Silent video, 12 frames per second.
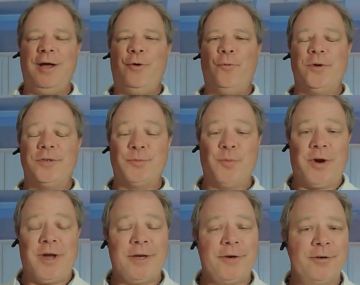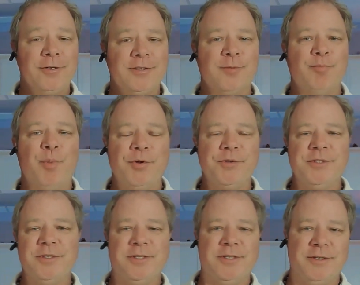What is more accurate is a
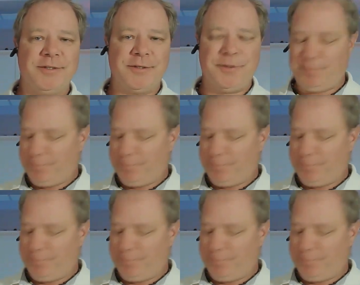bulging disc.